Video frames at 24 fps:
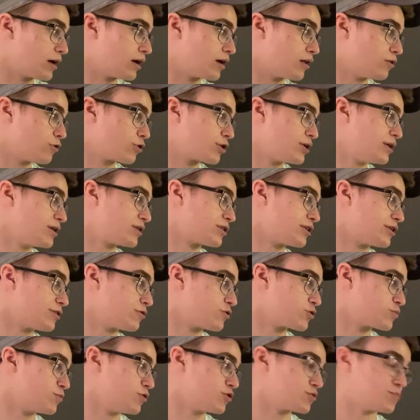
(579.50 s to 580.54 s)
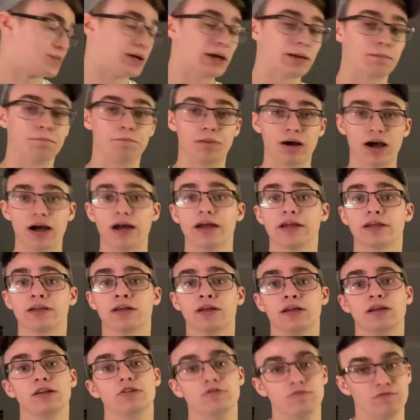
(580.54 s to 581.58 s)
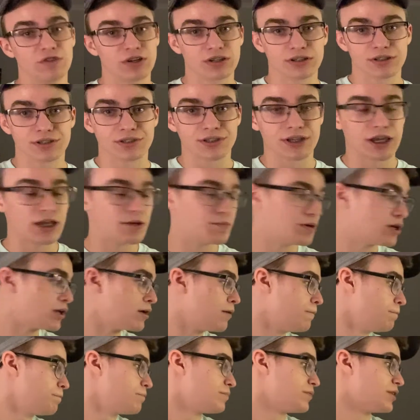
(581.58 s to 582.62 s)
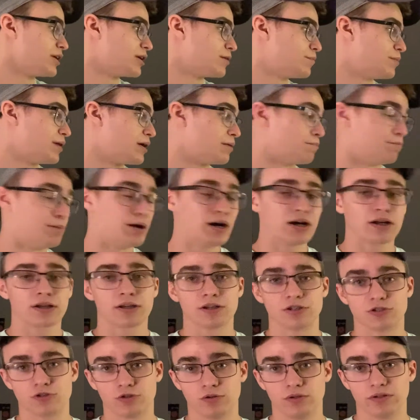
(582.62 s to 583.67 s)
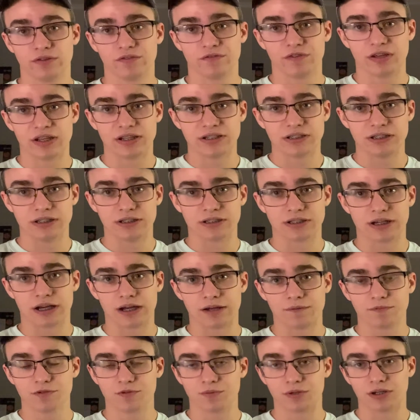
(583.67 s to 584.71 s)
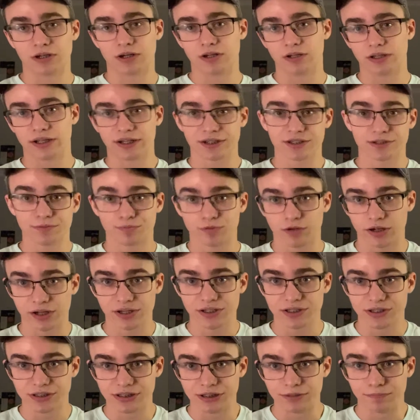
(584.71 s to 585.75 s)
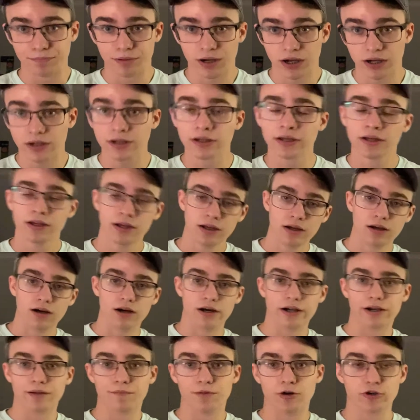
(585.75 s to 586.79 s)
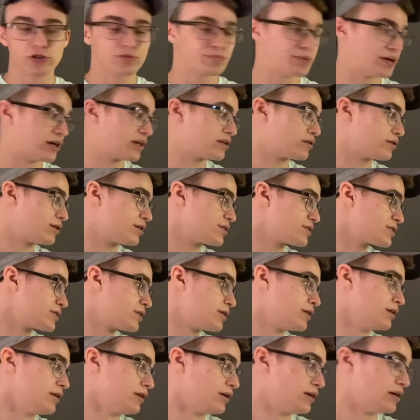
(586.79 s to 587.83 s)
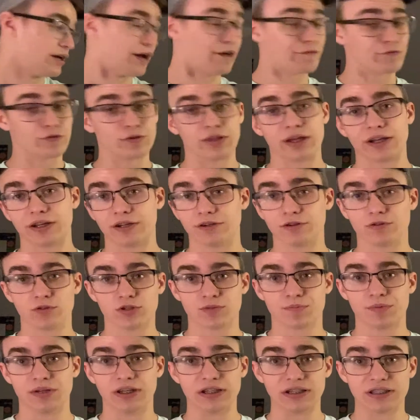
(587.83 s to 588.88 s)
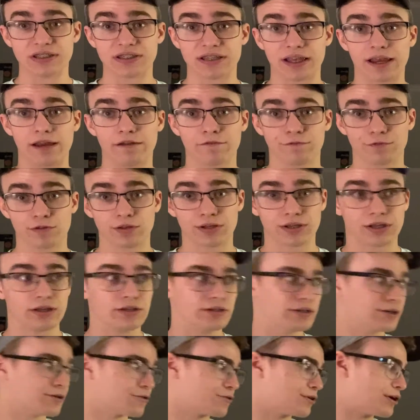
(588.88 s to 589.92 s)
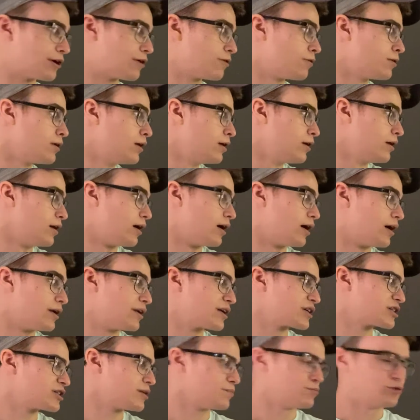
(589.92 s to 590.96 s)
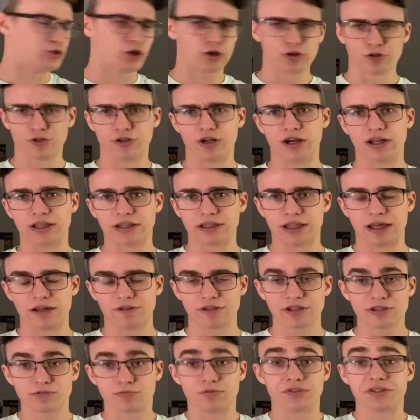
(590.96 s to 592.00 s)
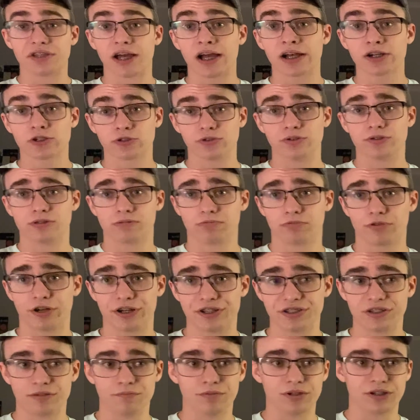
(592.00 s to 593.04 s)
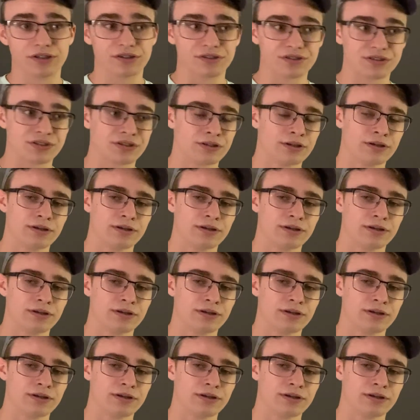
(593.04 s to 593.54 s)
Looking at the heroes most banned by Invictus Gaming, they had banned Puck a total of 18 times. We can all act surprised to see Puck on a most banned list after that hero has been insane for like a year now. Next up, Juggernaut. Now, this one's actually surprising because